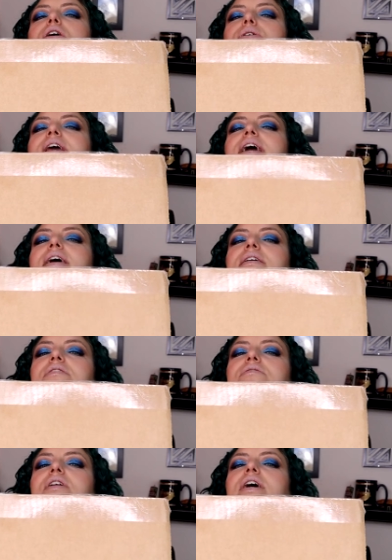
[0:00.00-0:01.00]
Okay,
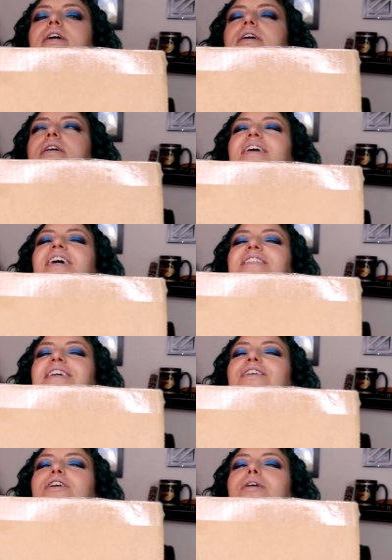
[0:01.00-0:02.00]
look, I
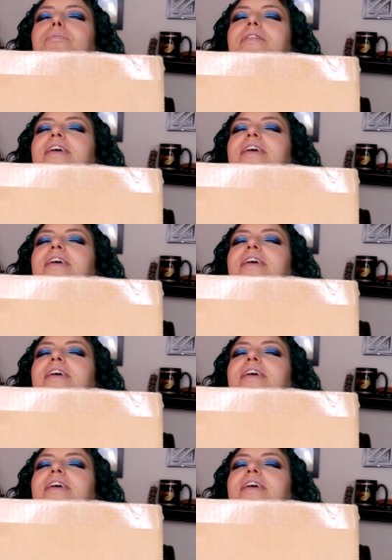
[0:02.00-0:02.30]
did a couple